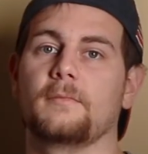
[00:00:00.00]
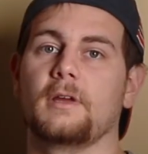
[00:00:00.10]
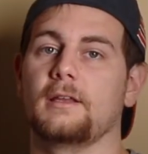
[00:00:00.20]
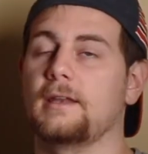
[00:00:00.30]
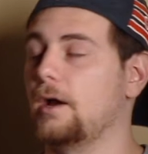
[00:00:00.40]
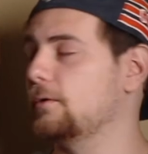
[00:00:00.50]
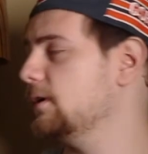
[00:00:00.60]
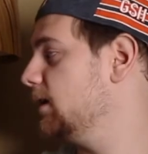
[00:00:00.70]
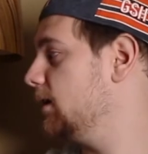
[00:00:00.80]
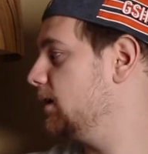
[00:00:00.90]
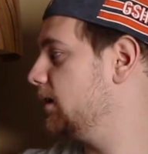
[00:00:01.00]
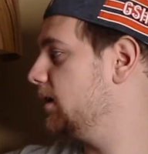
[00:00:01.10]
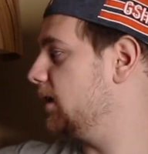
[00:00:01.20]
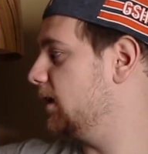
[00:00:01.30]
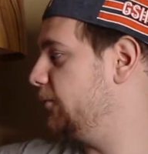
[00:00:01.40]
Now,
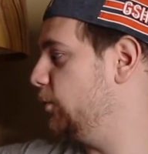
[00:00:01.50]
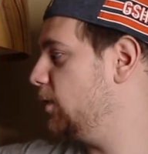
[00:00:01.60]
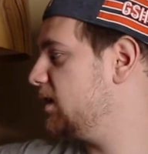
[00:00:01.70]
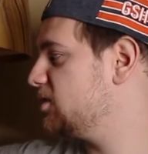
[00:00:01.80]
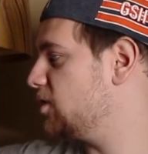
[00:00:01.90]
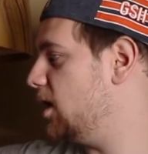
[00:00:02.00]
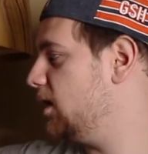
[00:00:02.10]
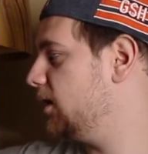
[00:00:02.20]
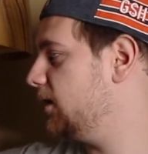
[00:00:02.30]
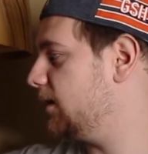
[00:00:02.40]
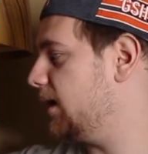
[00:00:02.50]
if you got stronger